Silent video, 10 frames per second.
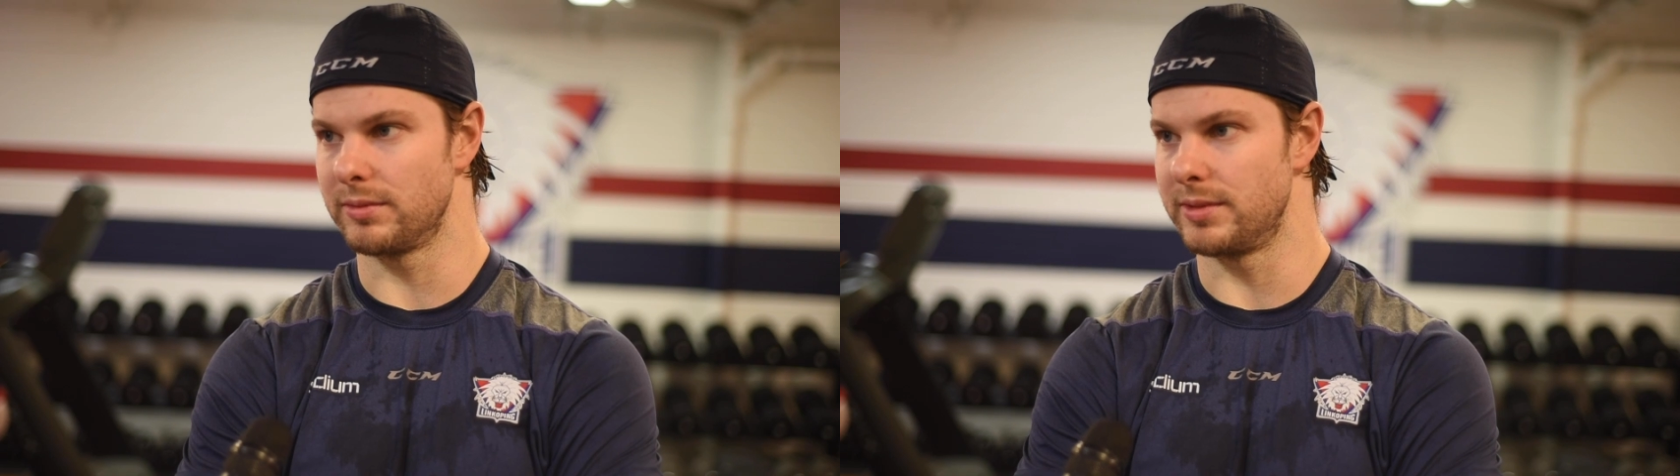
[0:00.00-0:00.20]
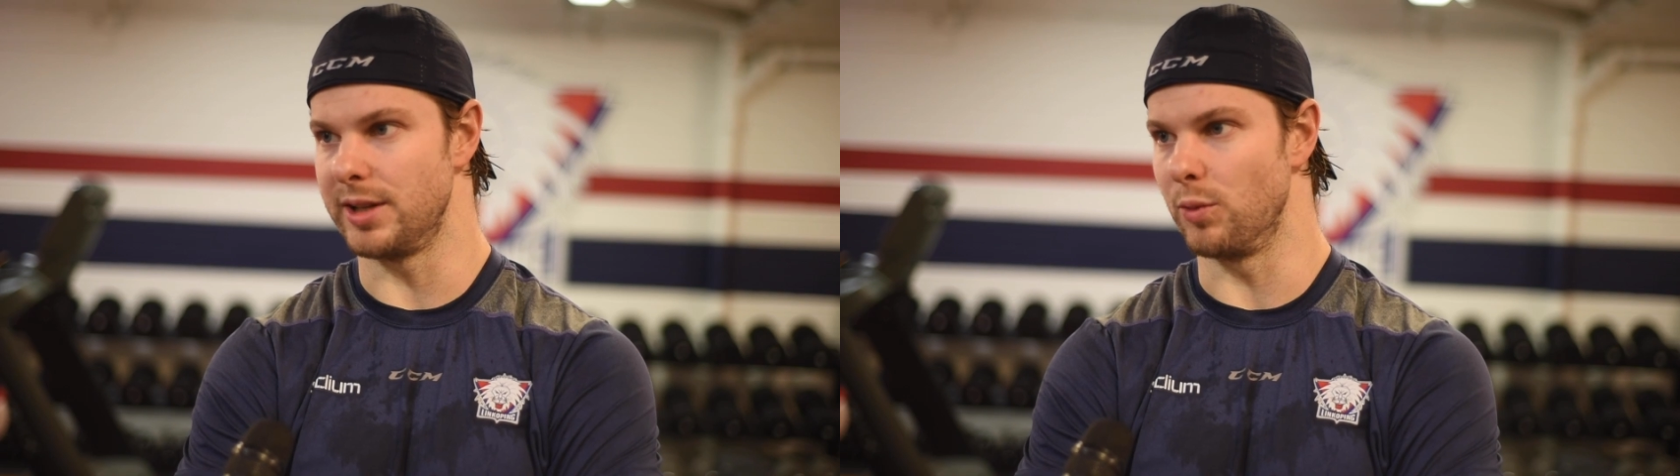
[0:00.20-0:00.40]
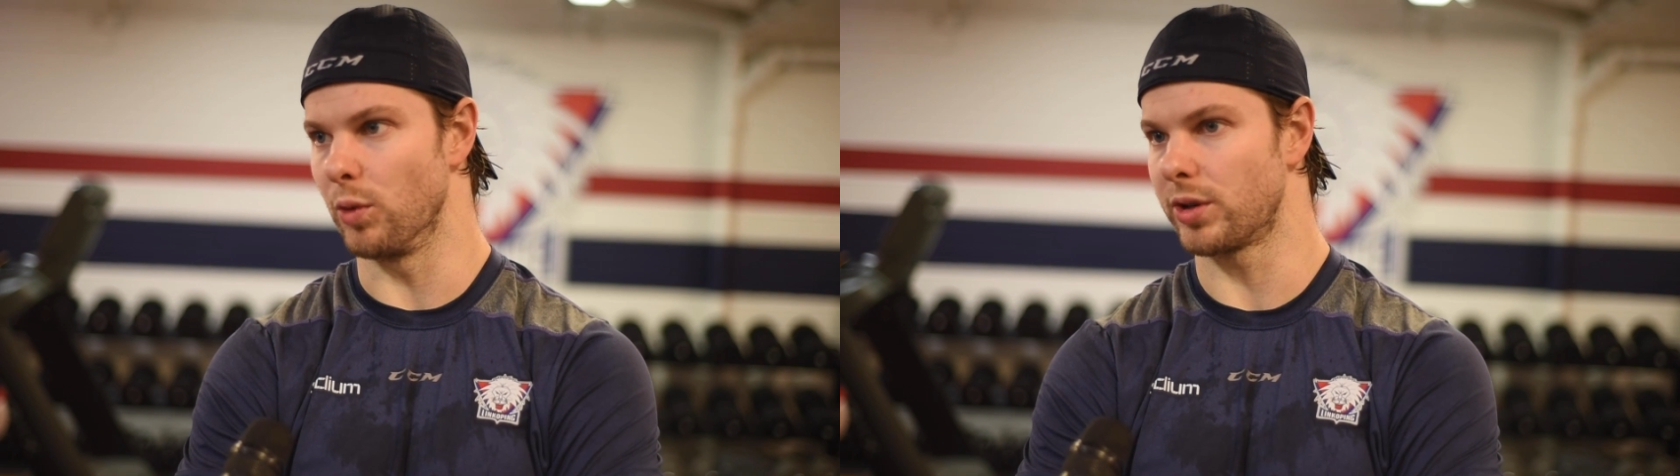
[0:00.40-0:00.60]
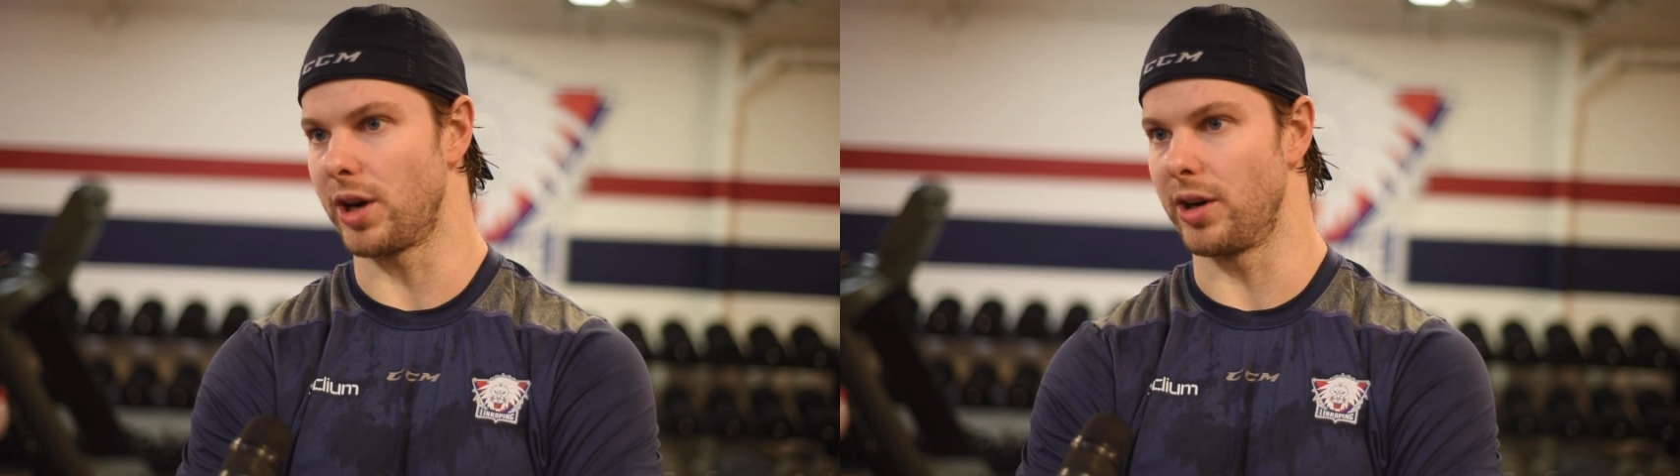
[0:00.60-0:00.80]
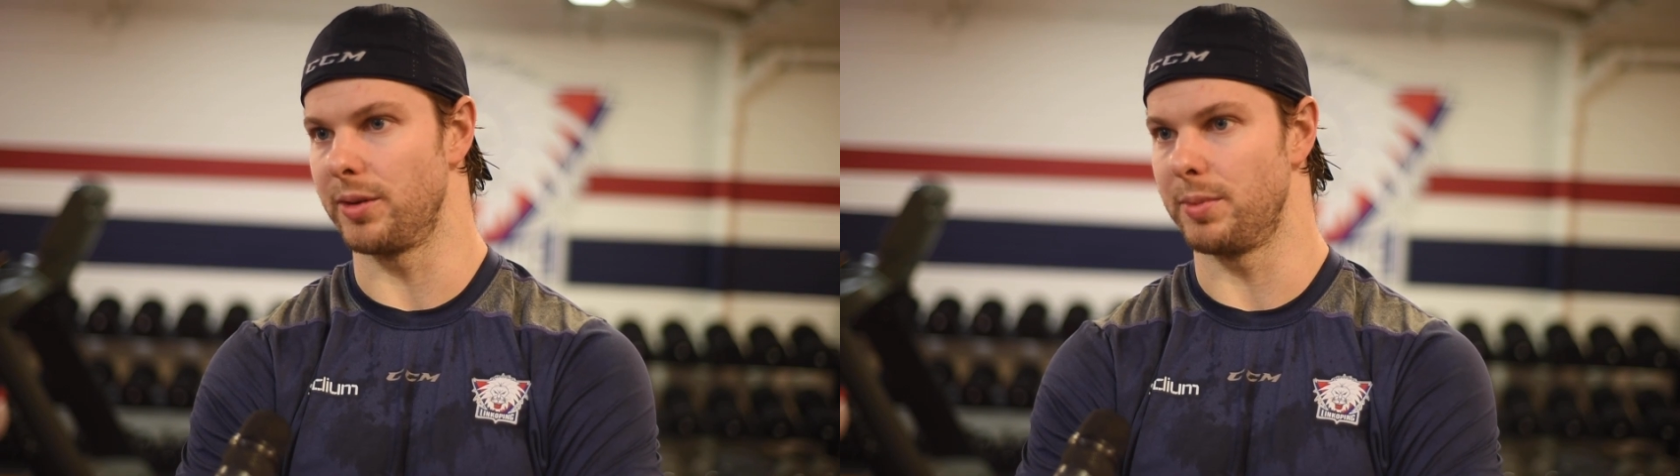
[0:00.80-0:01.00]
didn't work
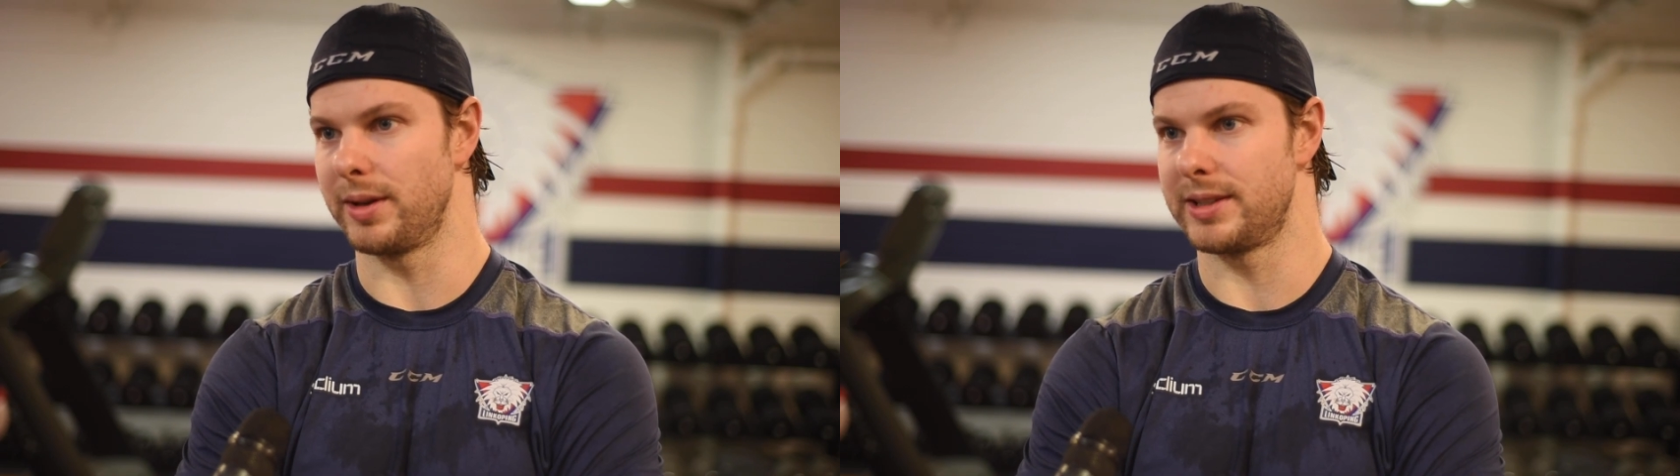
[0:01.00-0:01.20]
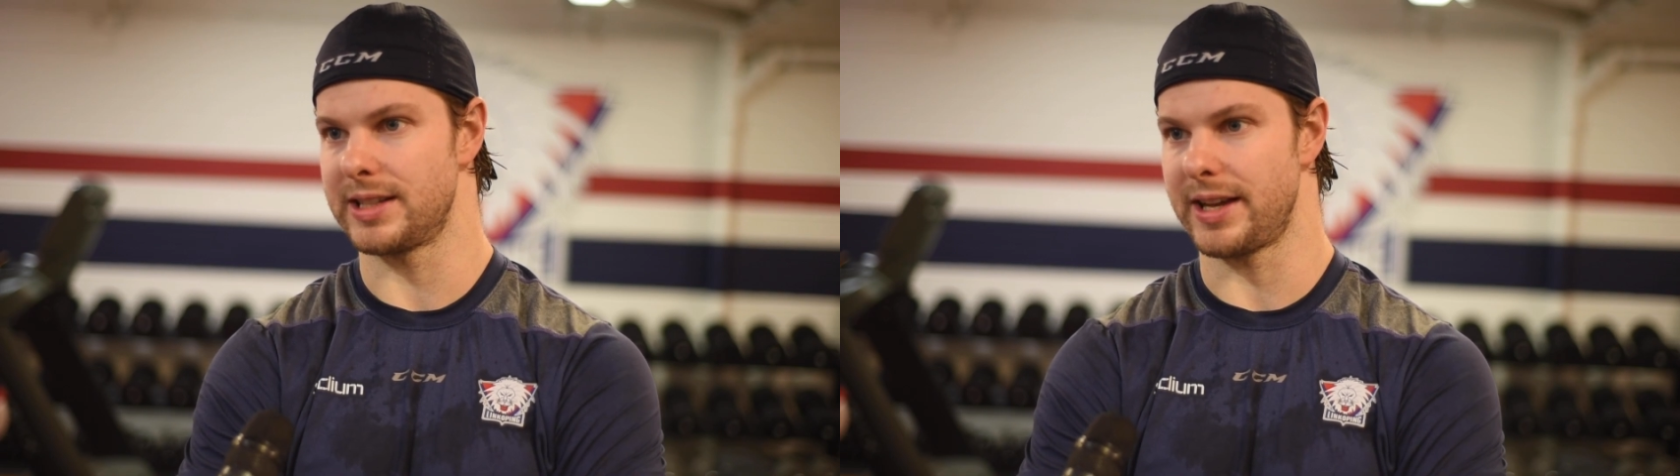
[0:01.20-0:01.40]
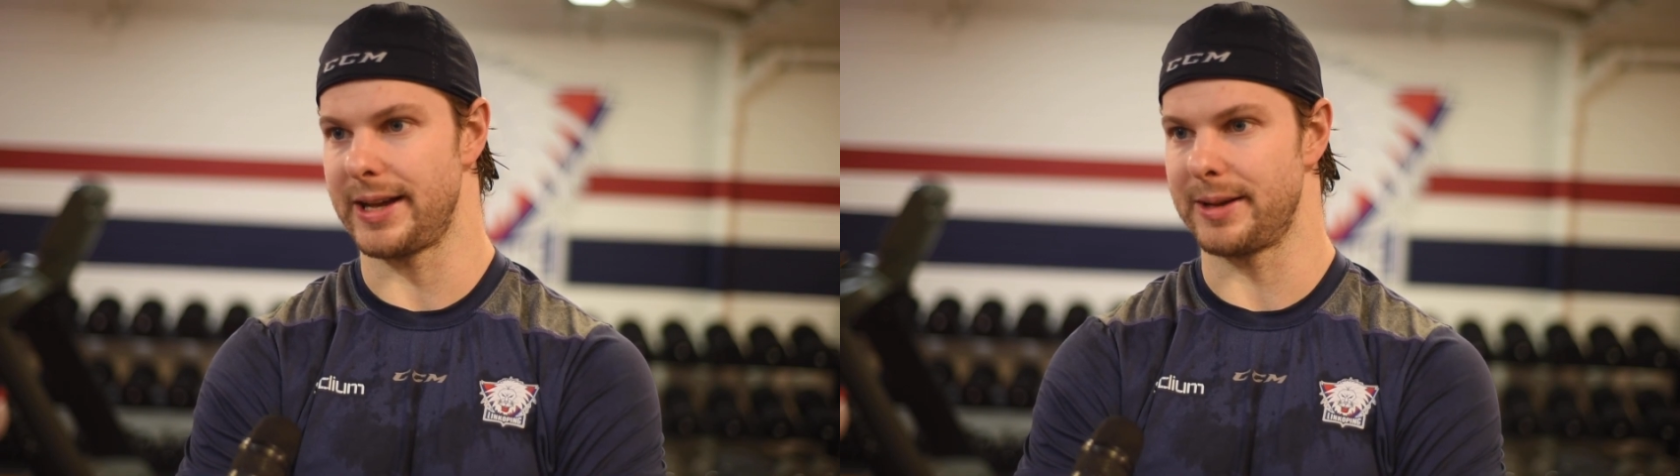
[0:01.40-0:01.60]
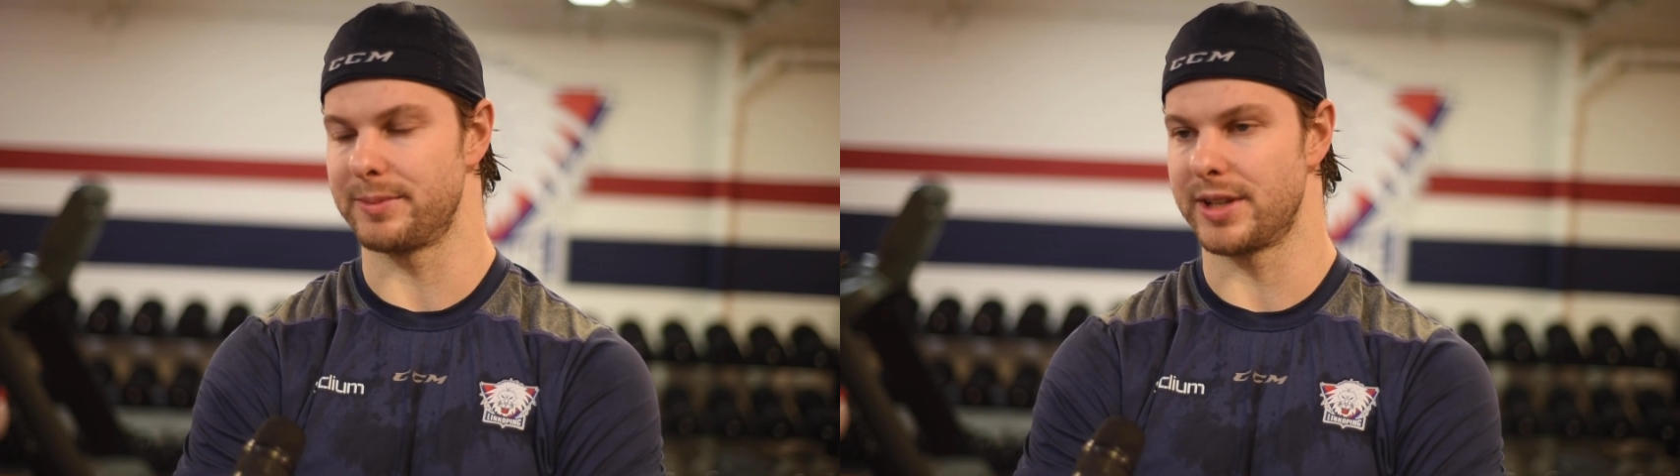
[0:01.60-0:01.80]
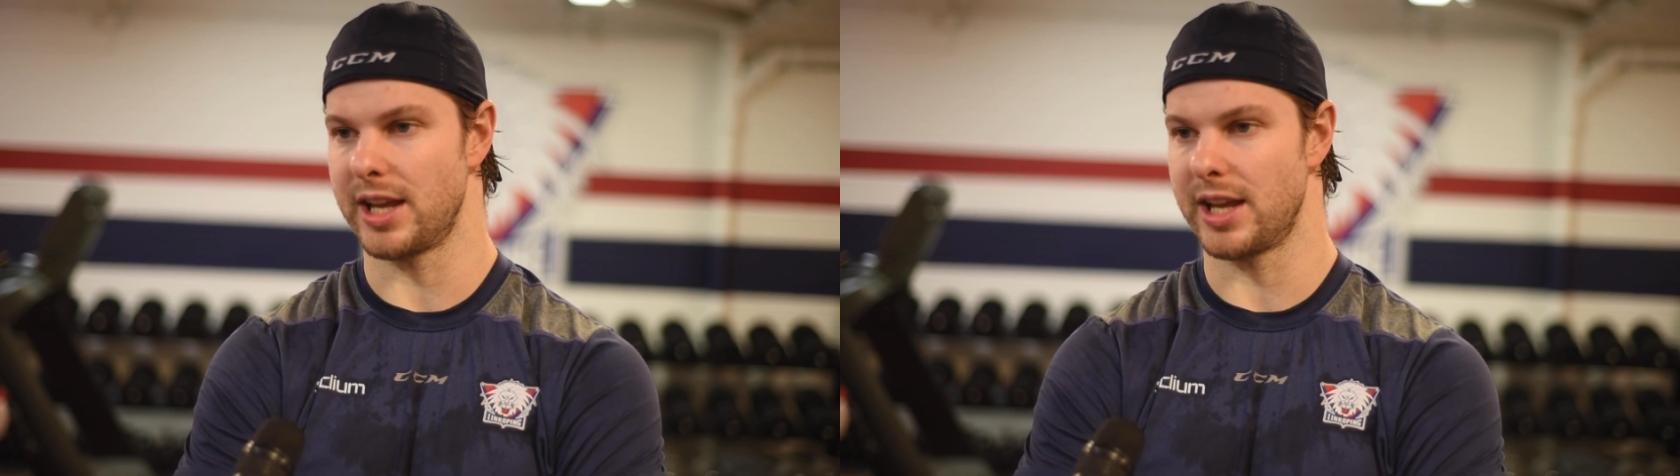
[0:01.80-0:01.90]
hard. But to